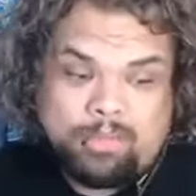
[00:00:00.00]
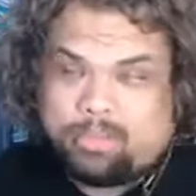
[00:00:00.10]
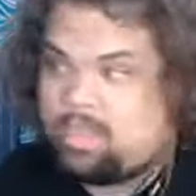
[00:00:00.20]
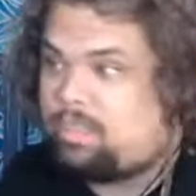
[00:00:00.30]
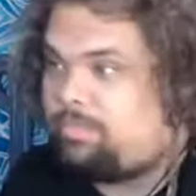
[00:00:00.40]

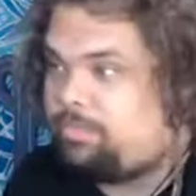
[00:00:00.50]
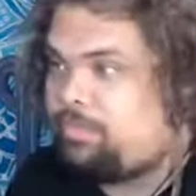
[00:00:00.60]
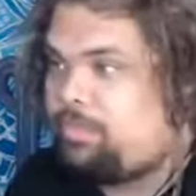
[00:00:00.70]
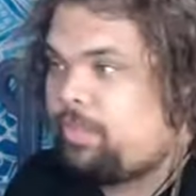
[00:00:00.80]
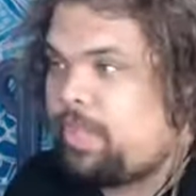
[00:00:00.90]
So
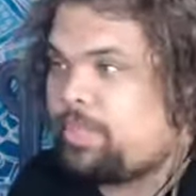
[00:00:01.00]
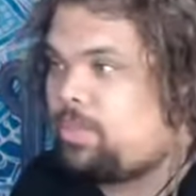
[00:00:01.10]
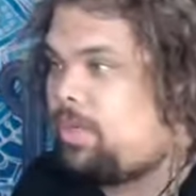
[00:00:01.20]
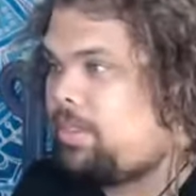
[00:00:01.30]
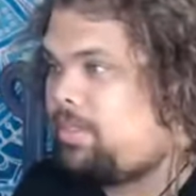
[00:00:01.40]
it's
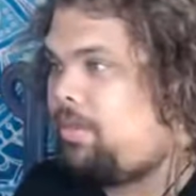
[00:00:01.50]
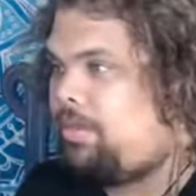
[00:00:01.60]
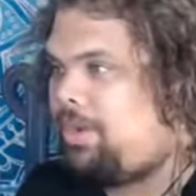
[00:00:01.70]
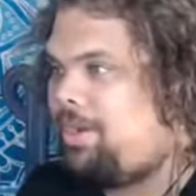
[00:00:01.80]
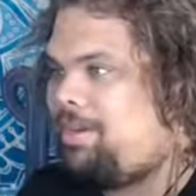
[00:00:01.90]
crazy over
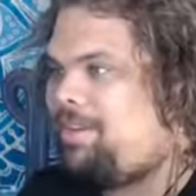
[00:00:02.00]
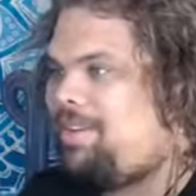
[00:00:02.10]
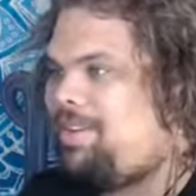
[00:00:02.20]
here.